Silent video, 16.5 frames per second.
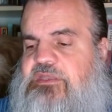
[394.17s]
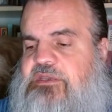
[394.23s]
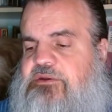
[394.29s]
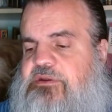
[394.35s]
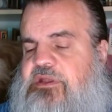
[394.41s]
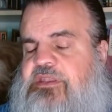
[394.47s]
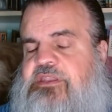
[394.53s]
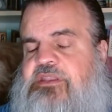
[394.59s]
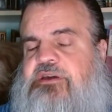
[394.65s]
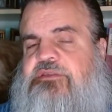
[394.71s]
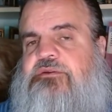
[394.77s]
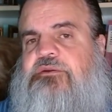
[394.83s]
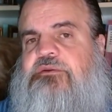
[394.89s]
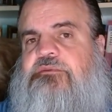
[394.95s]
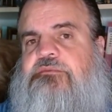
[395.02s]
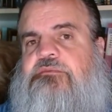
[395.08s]
Now,
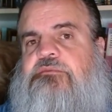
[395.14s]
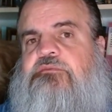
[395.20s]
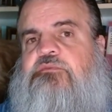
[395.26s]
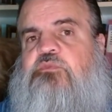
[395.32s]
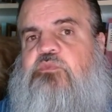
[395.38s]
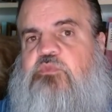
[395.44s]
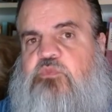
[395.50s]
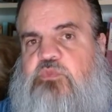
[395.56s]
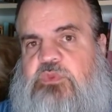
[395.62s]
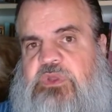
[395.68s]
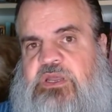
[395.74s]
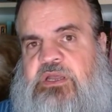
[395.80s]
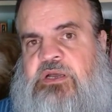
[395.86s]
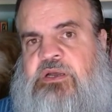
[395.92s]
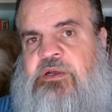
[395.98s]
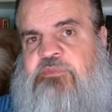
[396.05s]
another
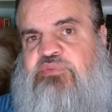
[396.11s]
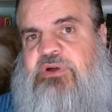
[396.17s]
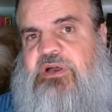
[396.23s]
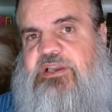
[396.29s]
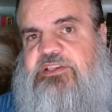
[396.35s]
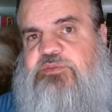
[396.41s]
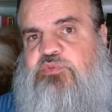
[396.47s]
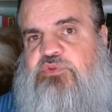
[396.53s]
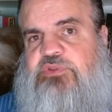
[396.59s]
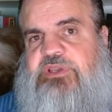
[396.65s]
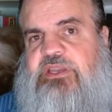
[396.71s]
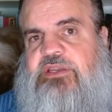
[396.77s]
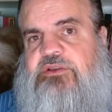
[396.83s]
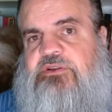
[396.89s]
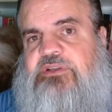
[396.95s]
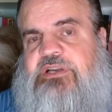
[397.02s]
a possible
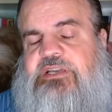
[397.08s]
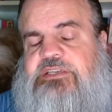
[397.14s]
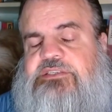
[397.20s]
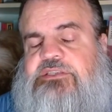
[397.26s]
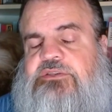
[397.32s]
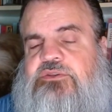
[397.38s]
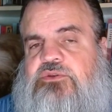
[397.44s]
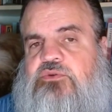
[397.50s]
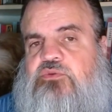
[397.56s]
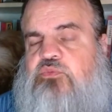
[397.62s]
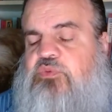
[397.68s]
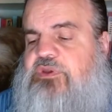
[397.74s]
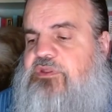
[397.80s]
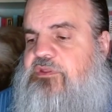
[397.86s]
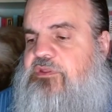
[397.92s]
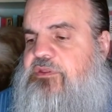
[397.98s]
angle has to do
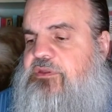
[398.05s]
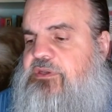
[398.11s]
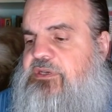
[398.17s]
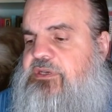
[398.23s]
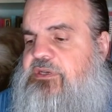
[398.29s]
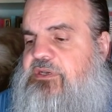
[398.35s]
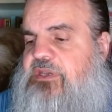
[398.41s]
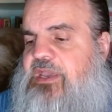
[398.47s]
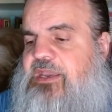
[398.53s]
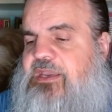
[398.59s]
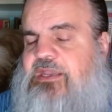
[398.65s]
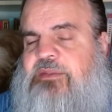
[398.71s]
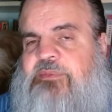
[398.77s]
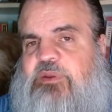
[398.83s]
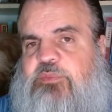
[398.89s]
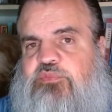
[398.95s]
with uh,
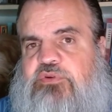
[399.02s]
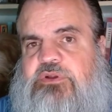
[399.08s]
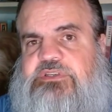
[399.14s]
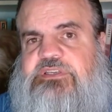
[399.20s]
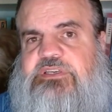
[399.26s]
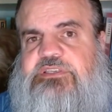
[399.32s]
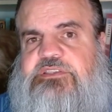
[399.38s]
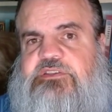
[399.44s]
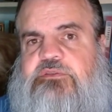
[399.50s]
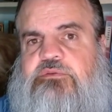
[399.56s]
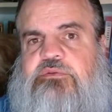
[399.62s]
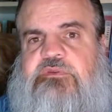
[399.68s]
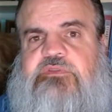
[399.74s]
academic protests.